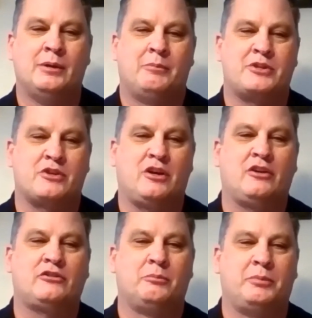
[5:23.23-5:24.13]
but you're
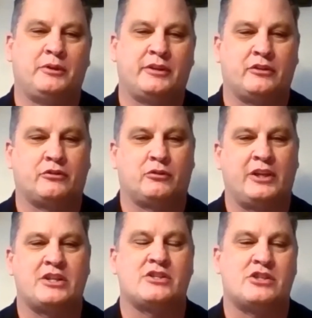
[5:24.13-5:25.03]
also building those
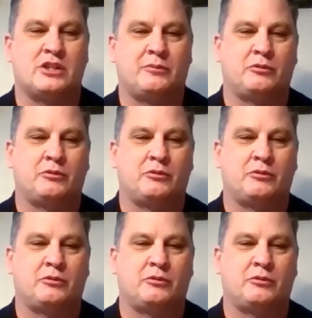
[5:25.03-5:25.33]
relationships.